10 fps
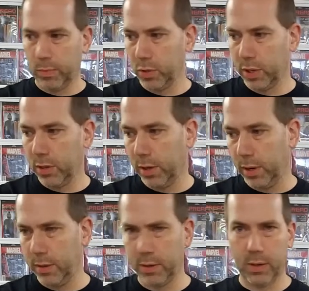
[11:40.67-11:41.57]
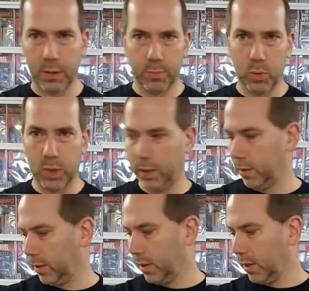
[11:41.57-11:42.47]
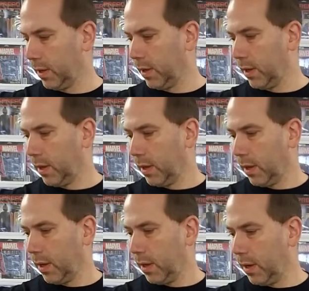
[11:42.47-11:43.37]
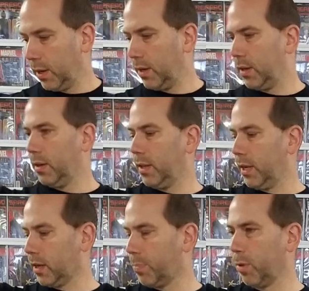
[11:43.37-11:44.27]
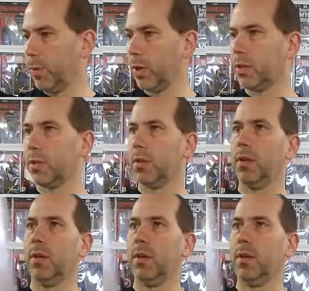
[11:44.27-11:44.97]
he's in a hurry. It's a Hulk number 1. A couple more books.